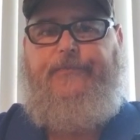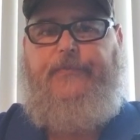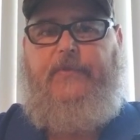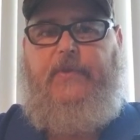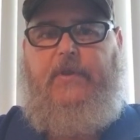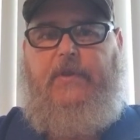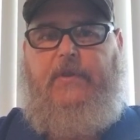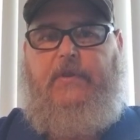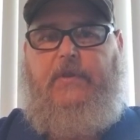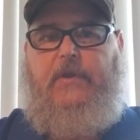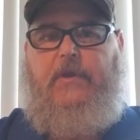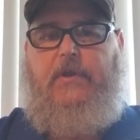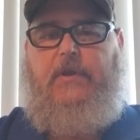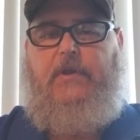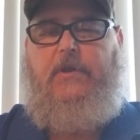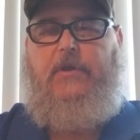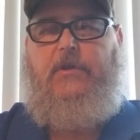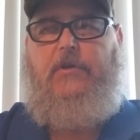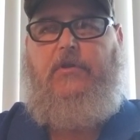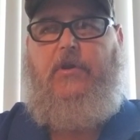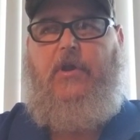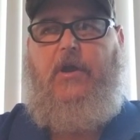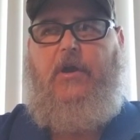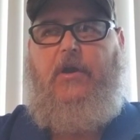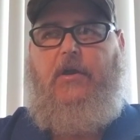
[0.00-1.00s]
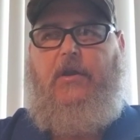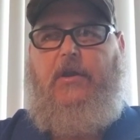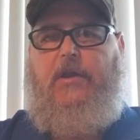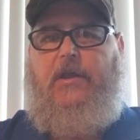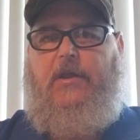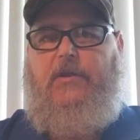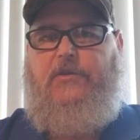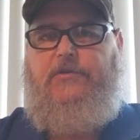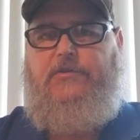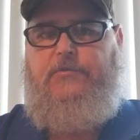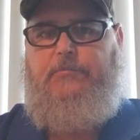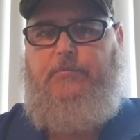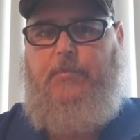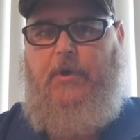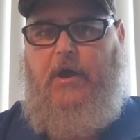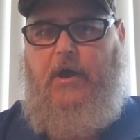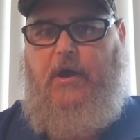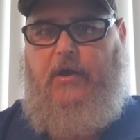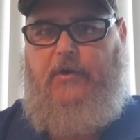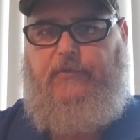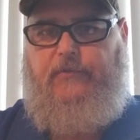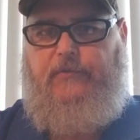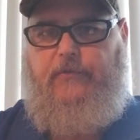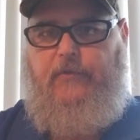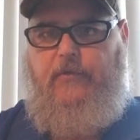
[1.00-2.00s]
and then you're not going to get your
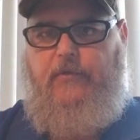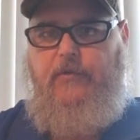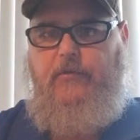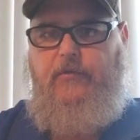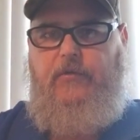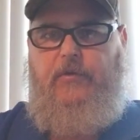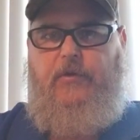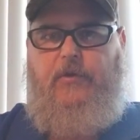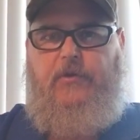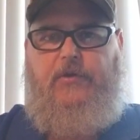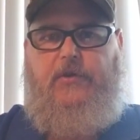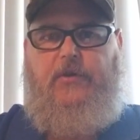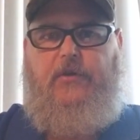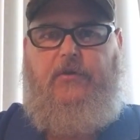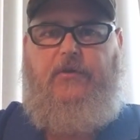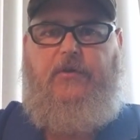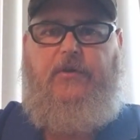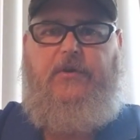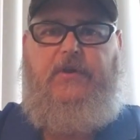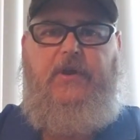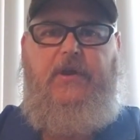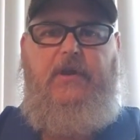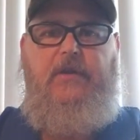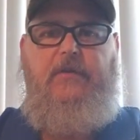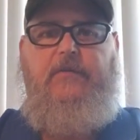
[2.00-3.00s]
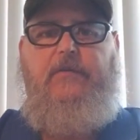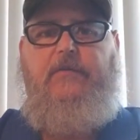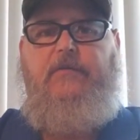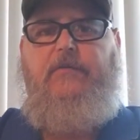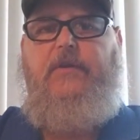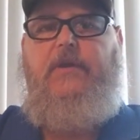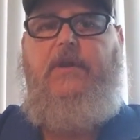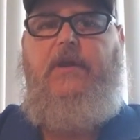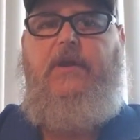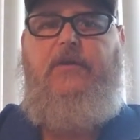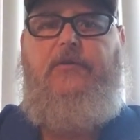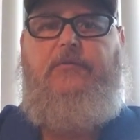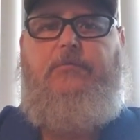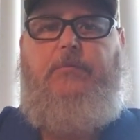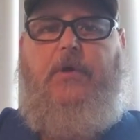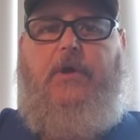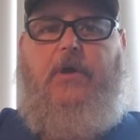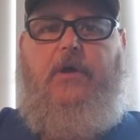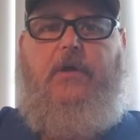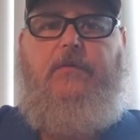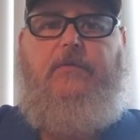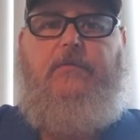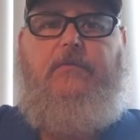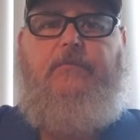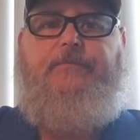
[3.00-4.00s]
box until the 10th of the next
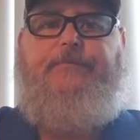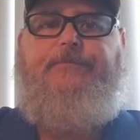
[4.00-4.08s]
month.